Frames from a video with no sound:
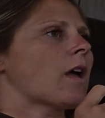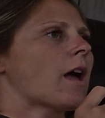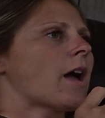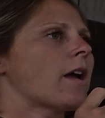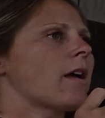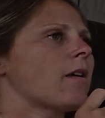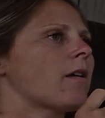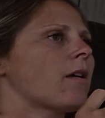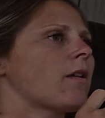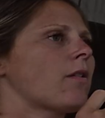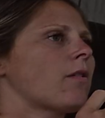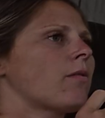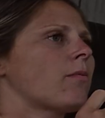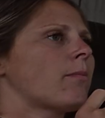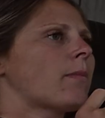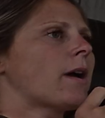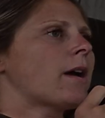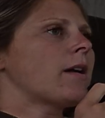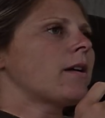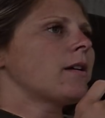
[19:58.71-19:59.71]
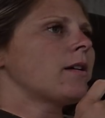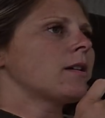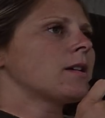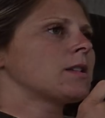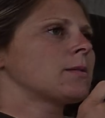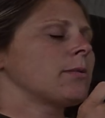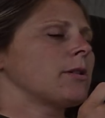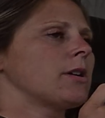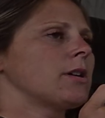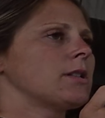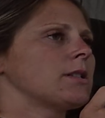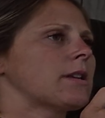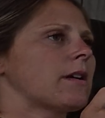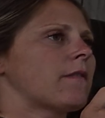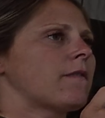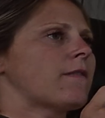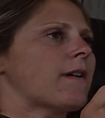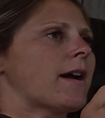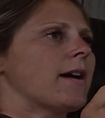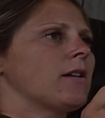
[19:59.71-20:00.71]
I My experience
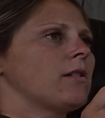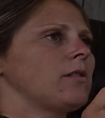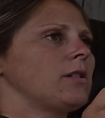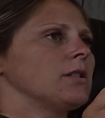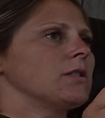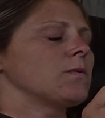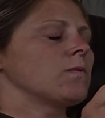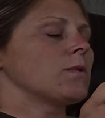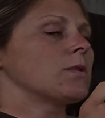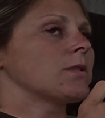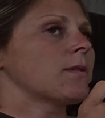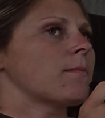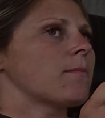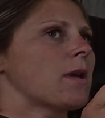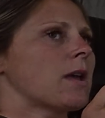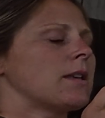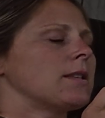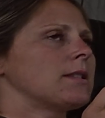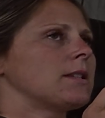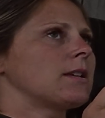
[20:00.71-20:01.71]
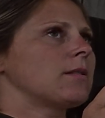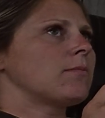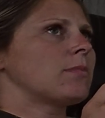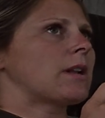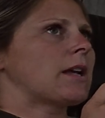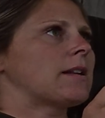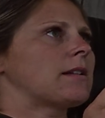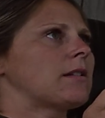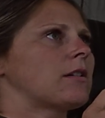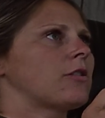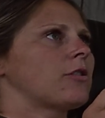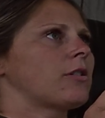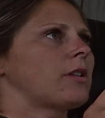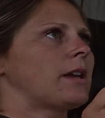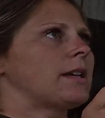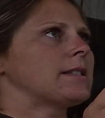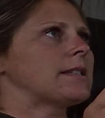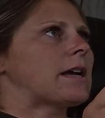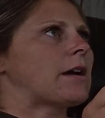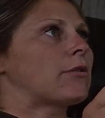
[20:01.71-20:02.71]
at Firelands was amazing, but I didn't
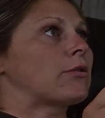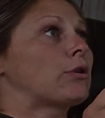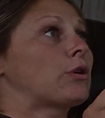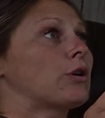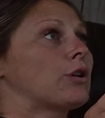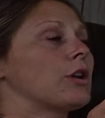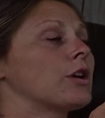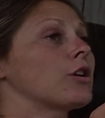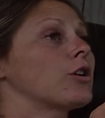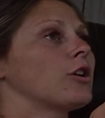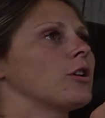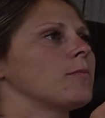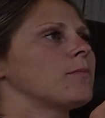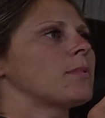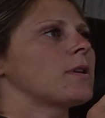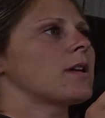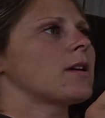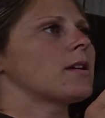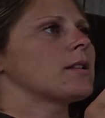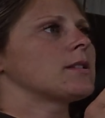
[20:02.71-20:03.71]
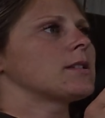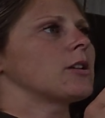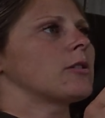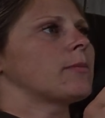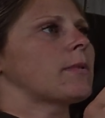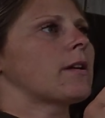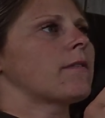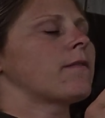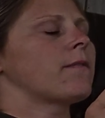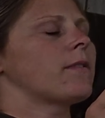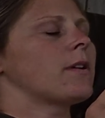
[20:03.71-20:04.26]
realize how good it could be until my